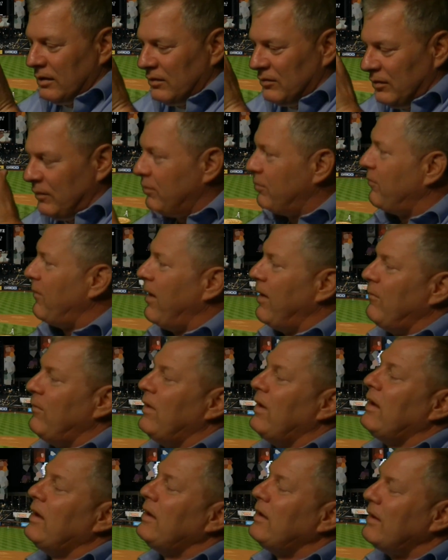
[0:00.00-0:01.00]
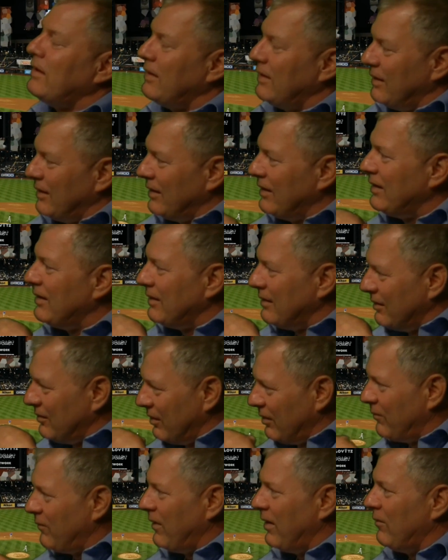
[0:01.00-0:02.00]
She's five eight.
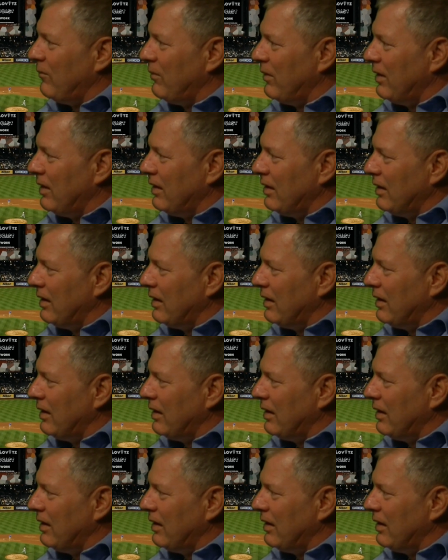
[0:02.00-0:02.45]
She's five eight,